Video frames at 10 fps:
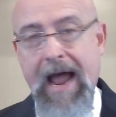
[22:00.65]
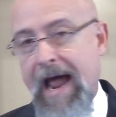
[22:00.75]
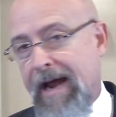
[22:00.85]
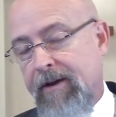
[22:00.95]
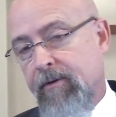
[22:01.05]

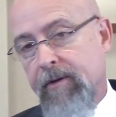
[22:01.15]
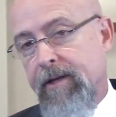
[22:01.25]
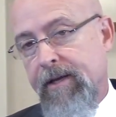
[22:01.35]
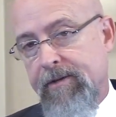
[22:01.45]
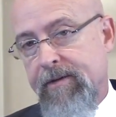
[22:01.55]

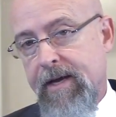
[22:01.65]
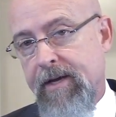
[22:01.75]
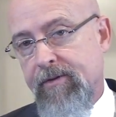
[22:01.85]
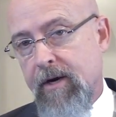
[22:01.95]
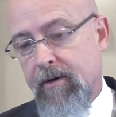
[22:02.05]
accurately
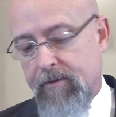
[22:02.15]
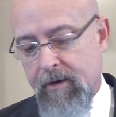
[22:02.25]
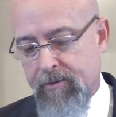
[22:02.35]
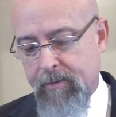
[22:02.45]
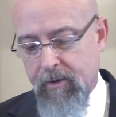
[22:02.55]
assess our,
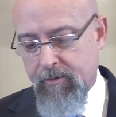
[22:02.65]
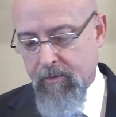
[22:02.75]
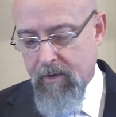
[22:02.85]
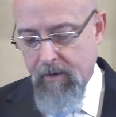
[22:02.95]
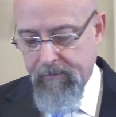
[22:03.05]
our spiritual
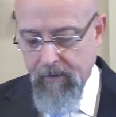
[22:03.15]
growth.